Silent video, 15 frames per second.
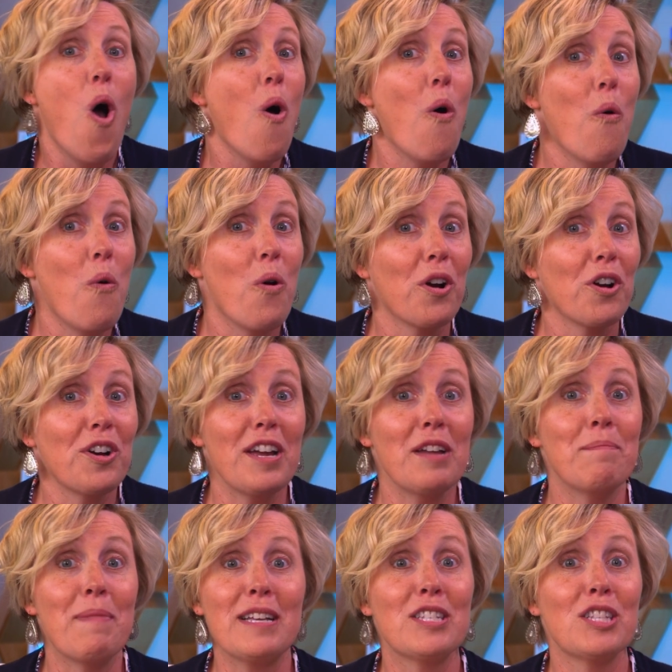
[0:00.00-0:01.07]
Or
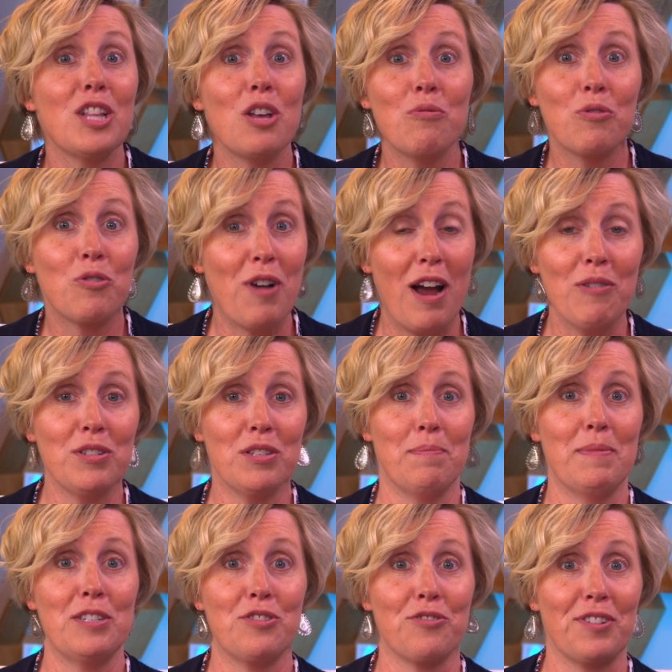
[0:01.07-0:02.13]
in my SLOAN KRAUSE
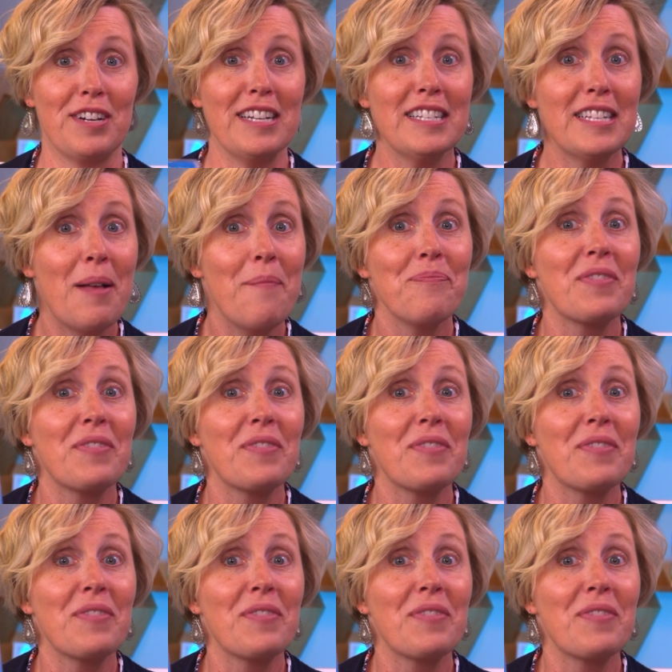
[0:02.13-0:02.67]
mysteries,